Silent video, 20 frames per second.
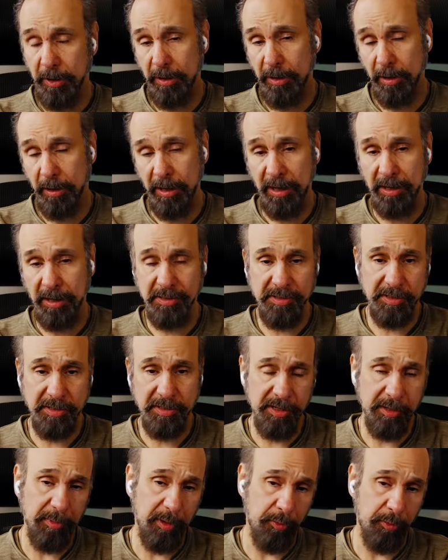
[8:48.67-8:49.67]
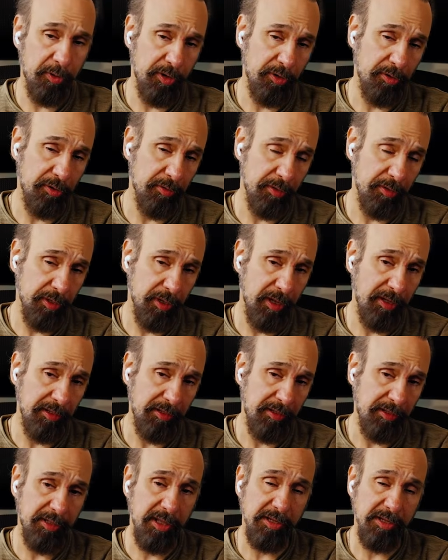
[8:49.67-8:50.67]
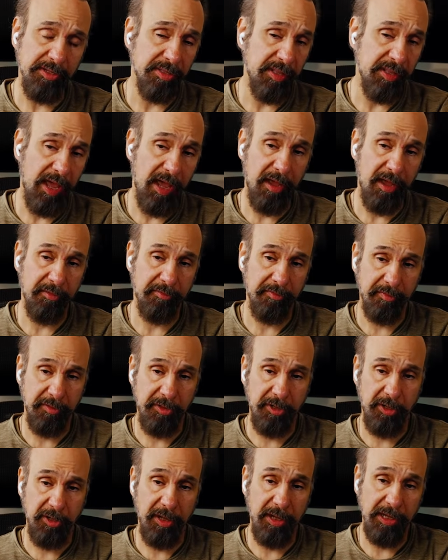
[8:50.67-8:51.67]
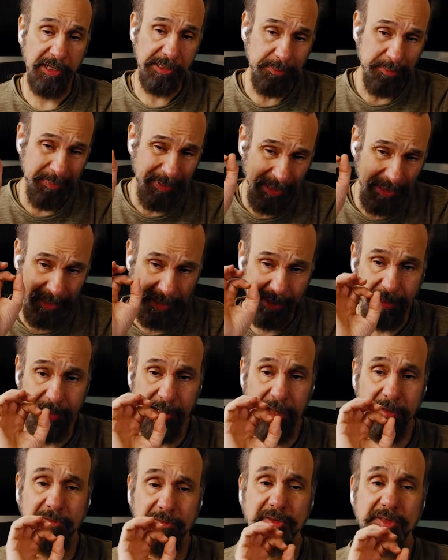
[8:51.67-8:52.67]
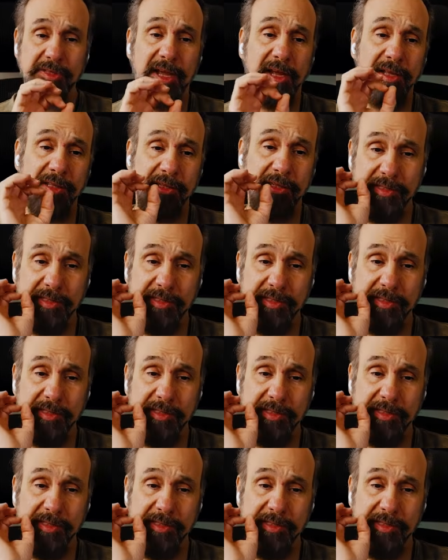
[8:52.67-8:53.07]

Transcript: unlike in Six Sigma, where AD doesn't have explicitly emphasized